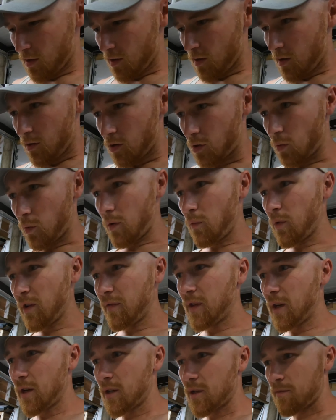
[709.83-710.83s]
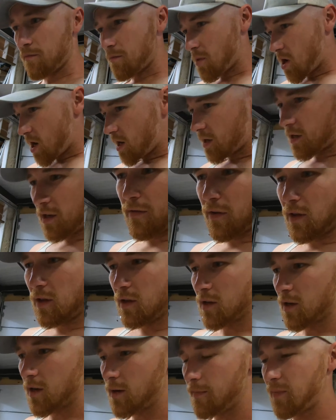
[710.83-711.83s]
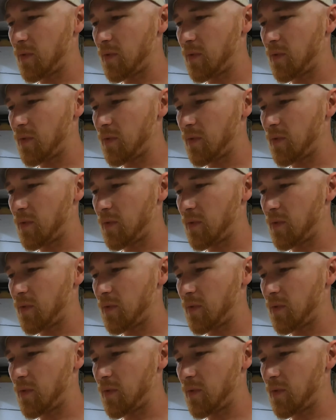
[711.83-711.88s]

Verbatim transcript: So what we've done is mocked everything up.